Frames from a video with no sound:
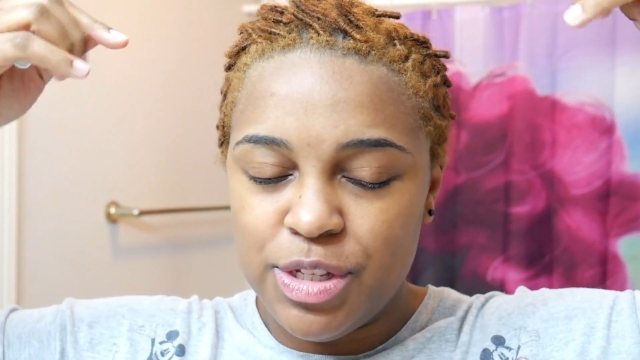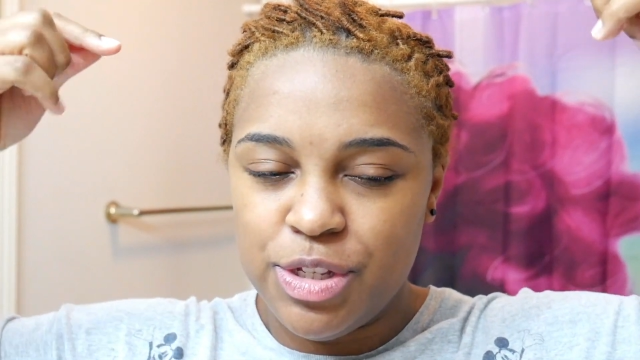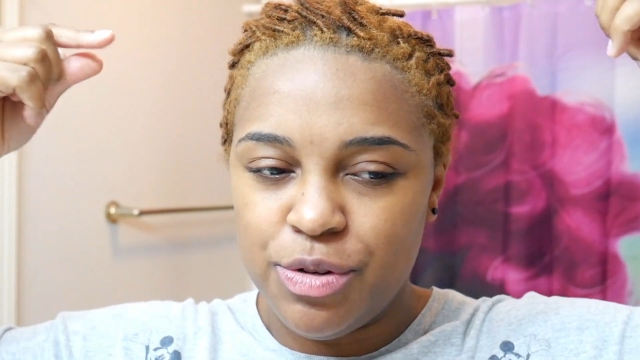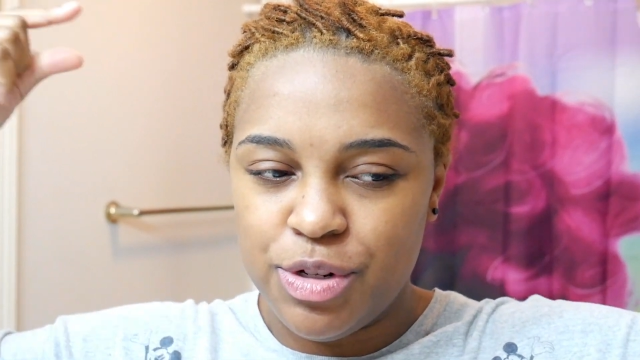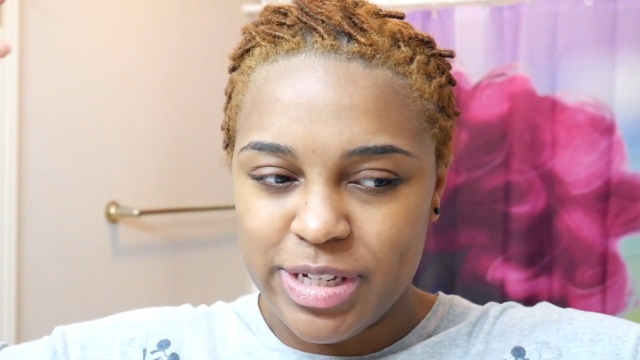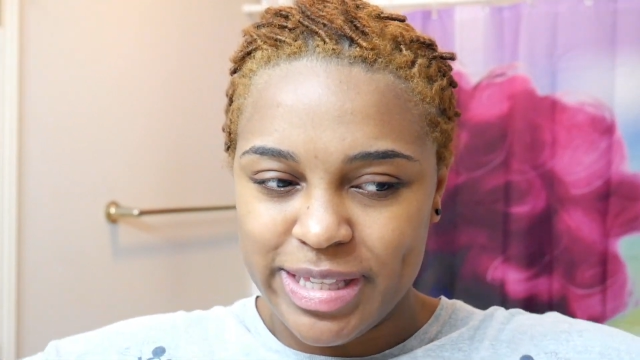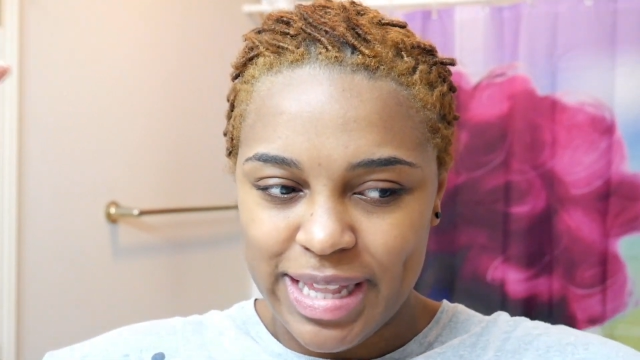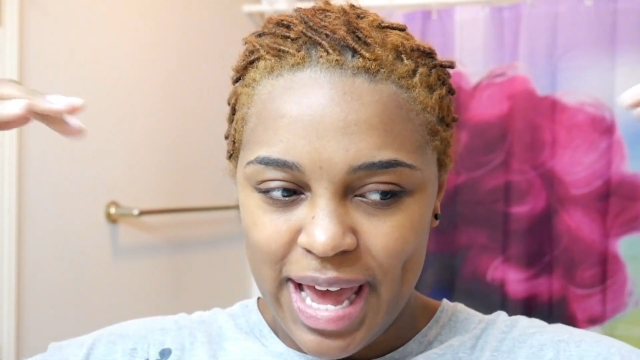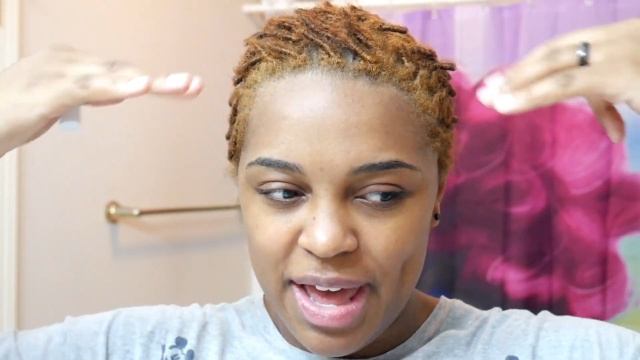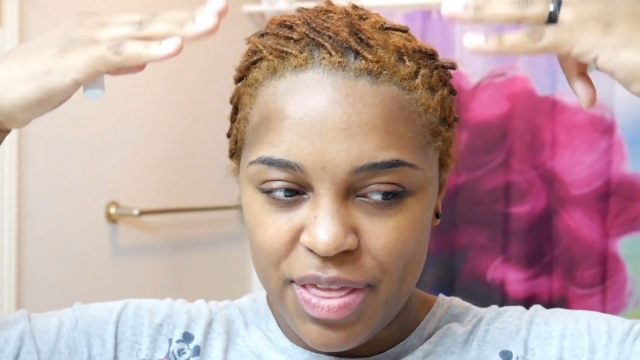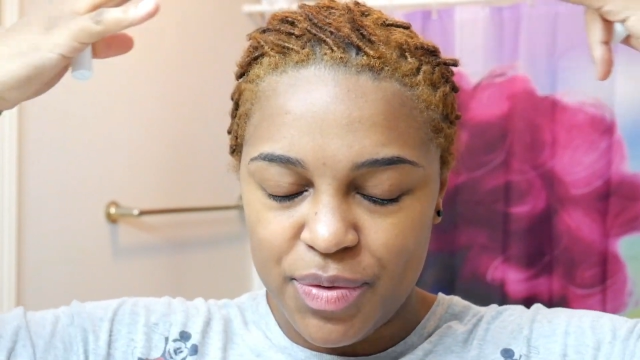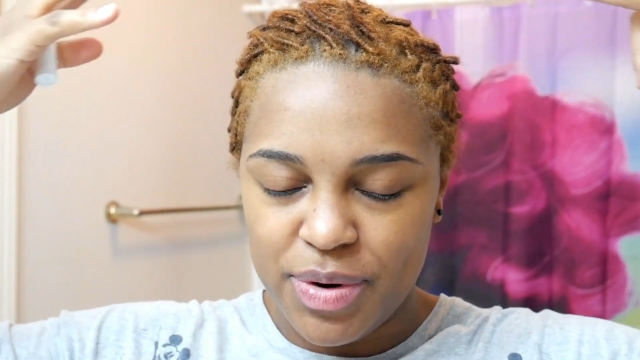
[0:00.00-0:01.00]
and so just
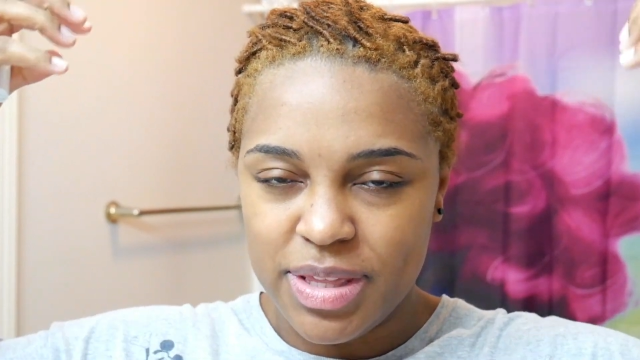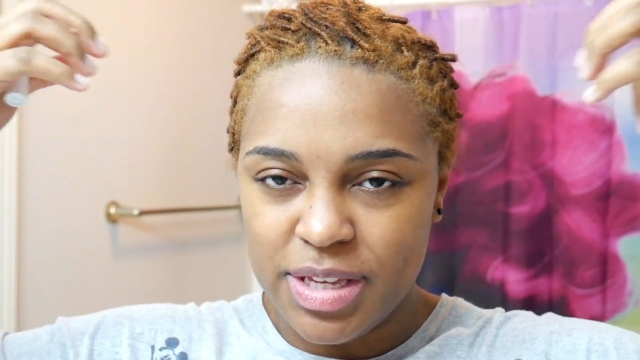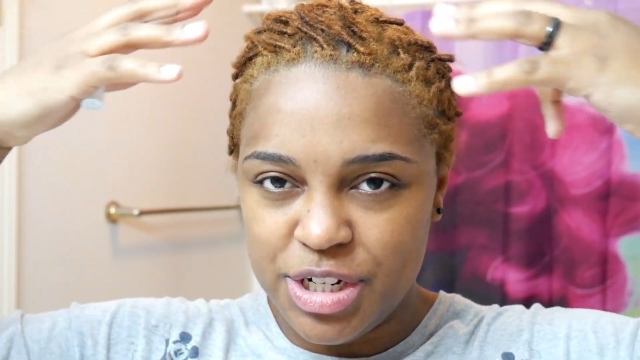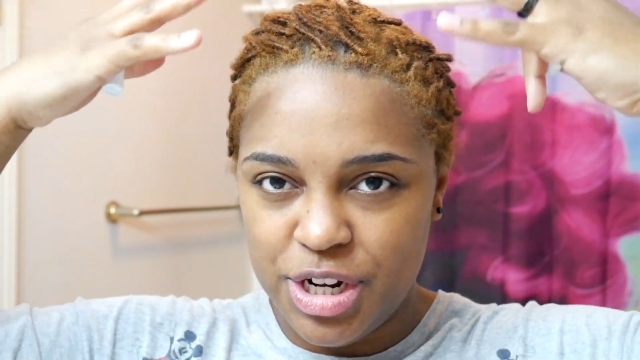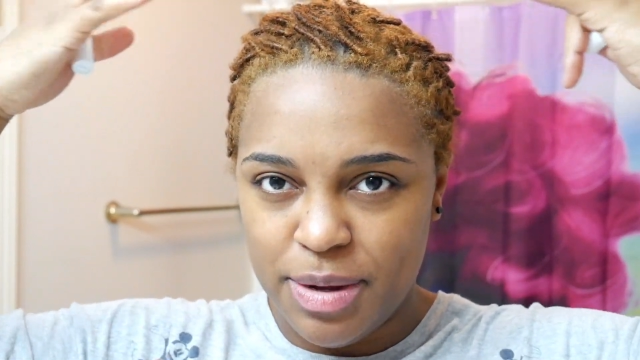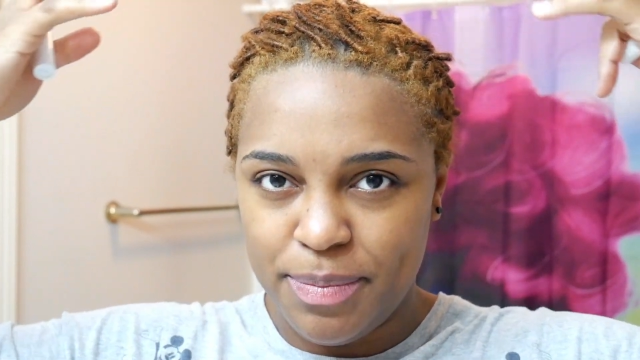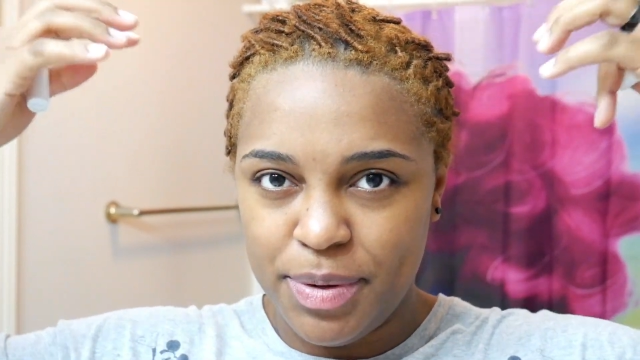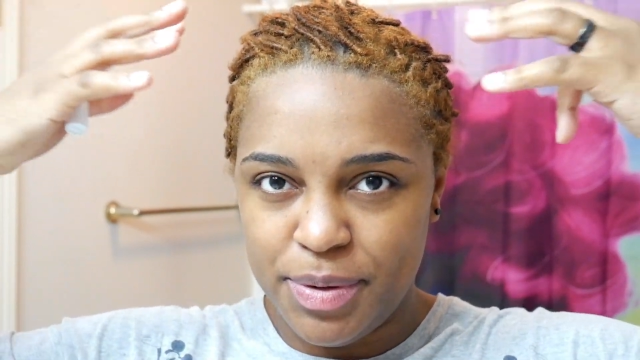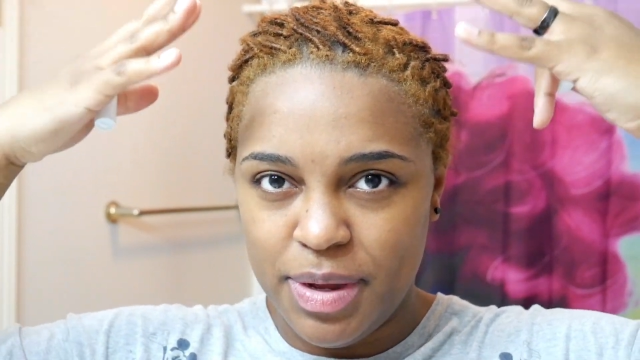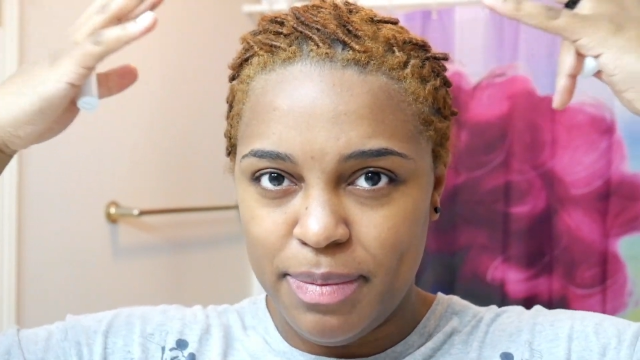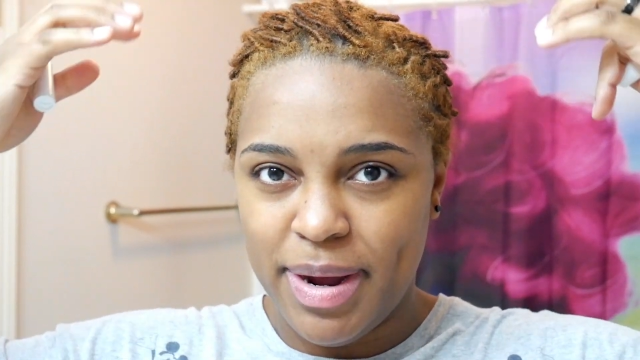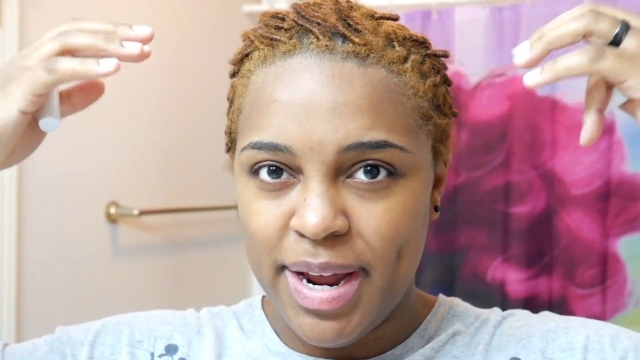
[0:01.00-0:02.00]
lathering the shampoo
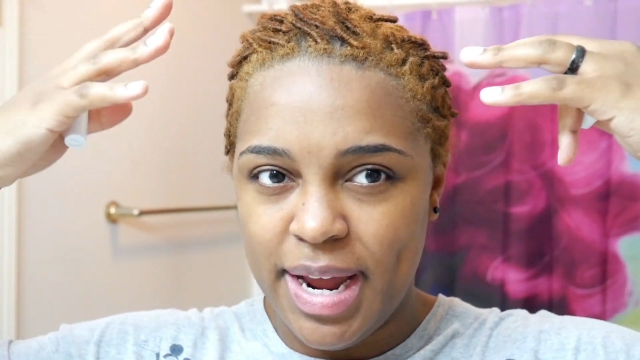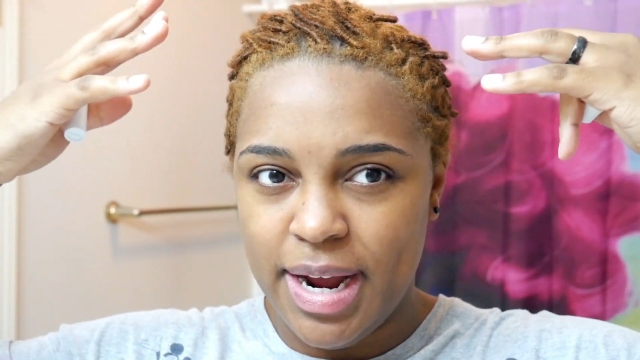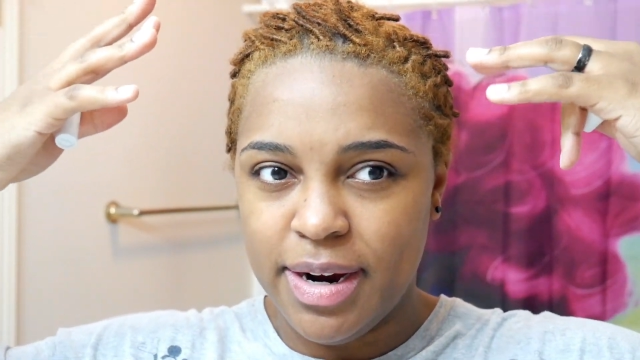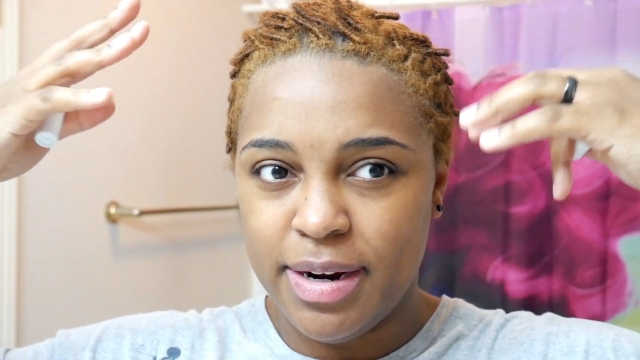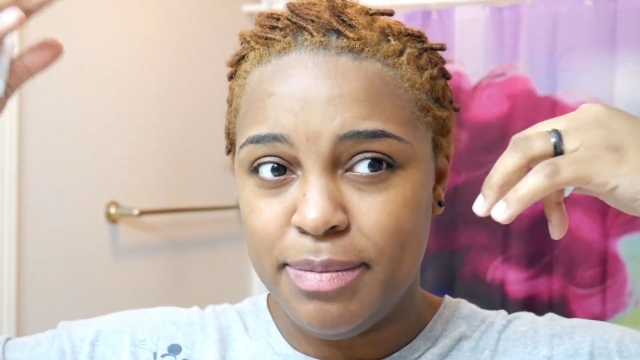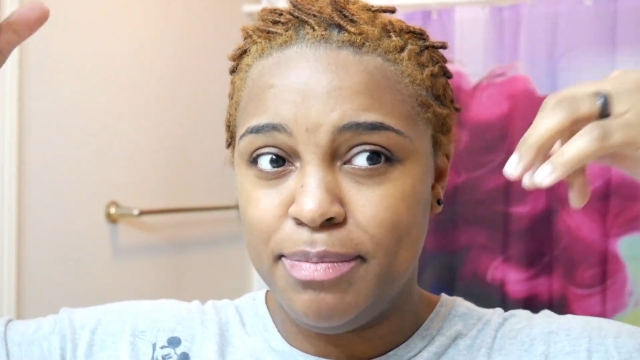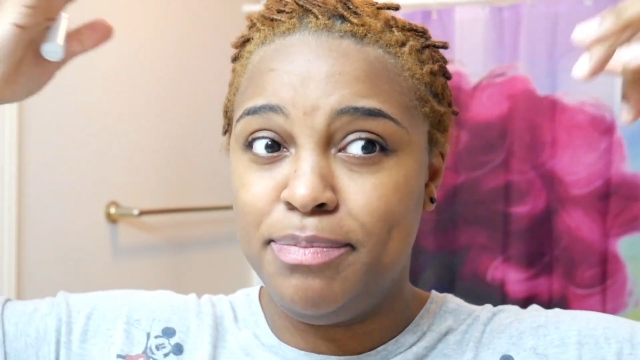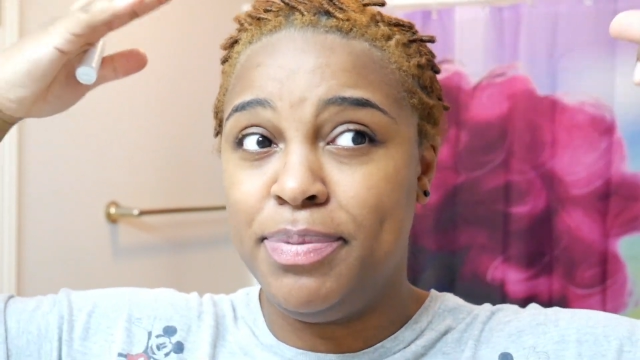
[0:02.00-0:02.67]
in my hair and